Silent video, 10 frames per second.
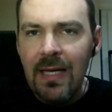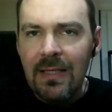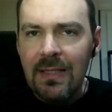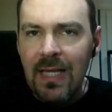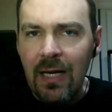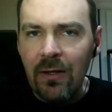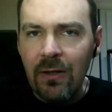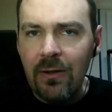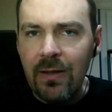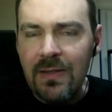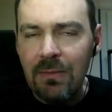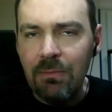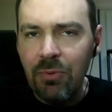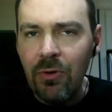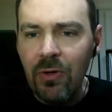Skylar as a
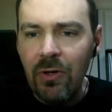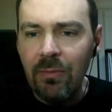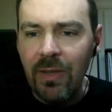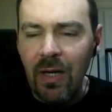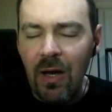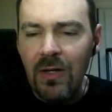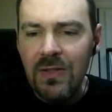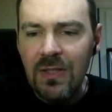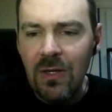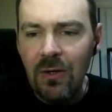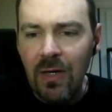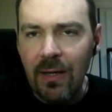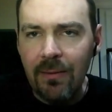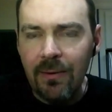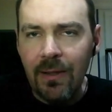brewer, but
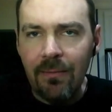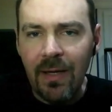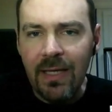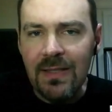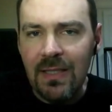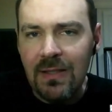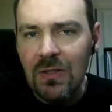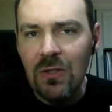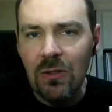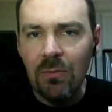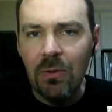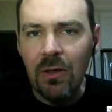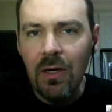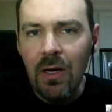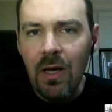also Mike as a consumer.